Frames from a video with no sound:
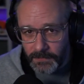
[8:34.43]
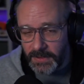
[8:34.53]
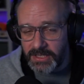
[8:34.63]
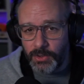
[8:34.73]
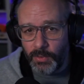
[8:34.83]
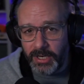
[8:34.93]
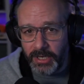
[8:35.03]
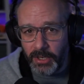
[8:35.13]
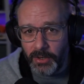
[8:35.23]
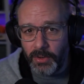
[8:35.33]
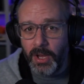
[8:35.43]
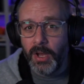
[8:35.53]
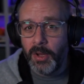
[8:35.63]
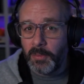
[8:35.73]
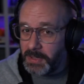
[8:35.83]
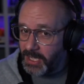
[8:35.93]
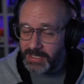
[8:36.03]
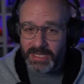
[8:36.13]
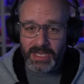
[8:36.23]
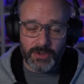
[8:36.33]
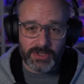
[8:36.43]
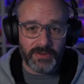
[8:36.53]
that's the way to go because I use